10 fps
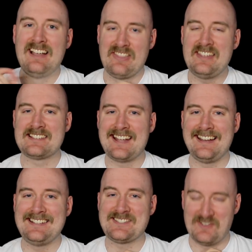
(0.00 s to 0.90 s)
these
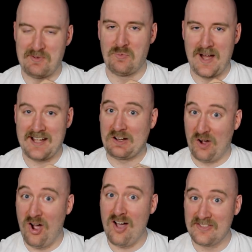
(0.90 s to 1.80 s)
guys have been waiting
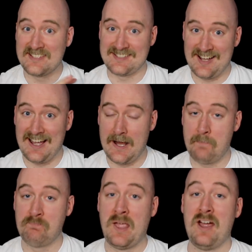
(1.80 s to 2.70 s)
all this
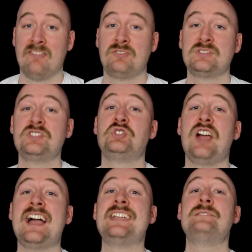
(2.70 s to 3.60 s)
time for a
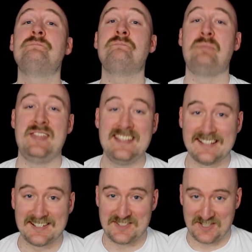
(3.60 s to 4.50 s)
giant
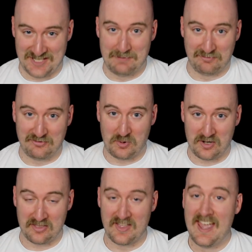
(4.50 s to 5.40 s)
pig to come
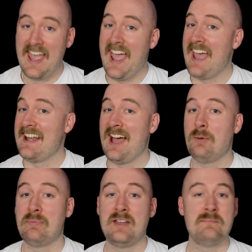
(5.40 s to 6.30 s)
forth and
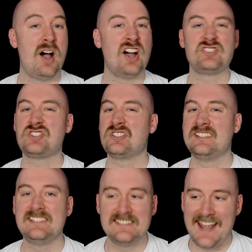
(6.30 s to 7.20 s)
help them usher
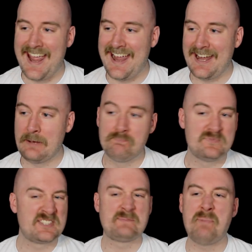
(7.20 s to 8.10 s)
in a
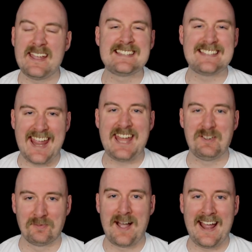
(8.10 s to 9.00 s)
Spice
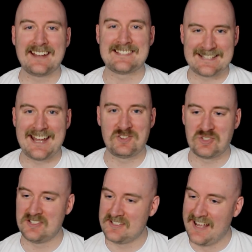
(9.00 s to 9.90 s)
8 Rack
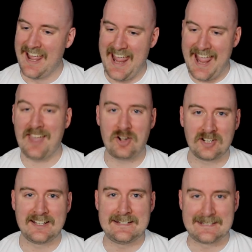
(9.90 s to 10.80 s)
sanctioned
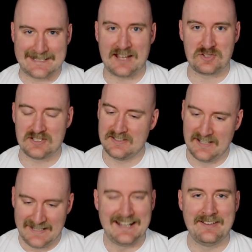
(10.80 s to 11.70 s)
anarchy session
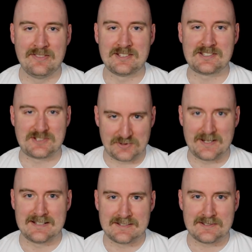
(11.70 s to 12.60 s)
in the
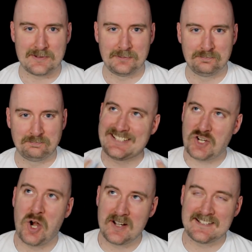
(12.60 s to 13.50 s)
streets. The
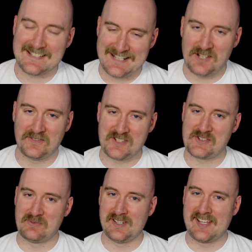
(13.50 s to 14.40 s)
card itself
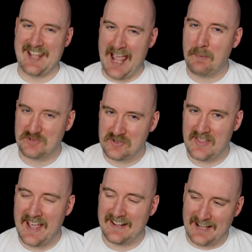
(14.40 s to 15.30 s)
doesn't really capture
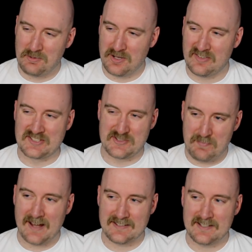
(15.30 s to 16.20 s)
that. I would have
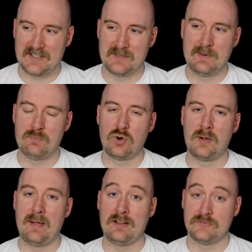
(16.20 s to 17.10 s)
expected it to be more
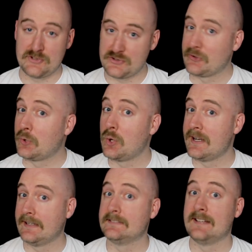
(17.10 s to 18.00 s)
about
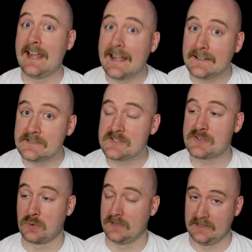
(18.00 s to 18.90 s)
destroying lands,
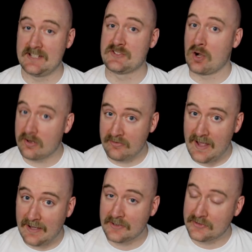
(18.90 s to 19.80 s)
or at least
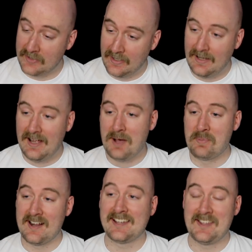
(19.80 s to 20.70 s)
artifacts,
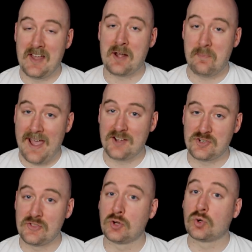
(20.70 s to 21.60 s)
but I cannot
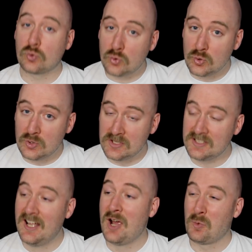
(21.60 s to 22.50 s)
imagine the
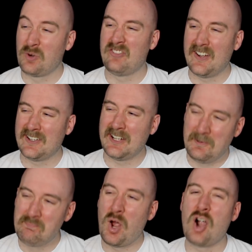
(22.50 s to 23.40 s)
Gruul were
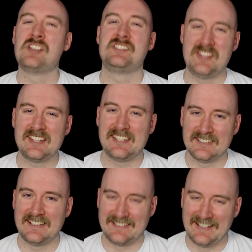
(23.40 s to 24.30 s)
very
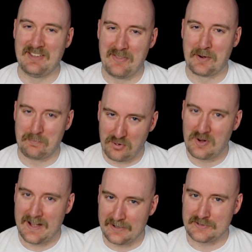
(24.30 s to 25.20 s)
articulate in their
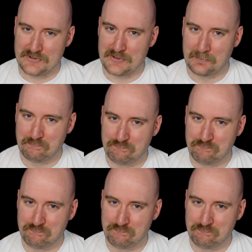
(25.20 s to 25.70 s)
prayers.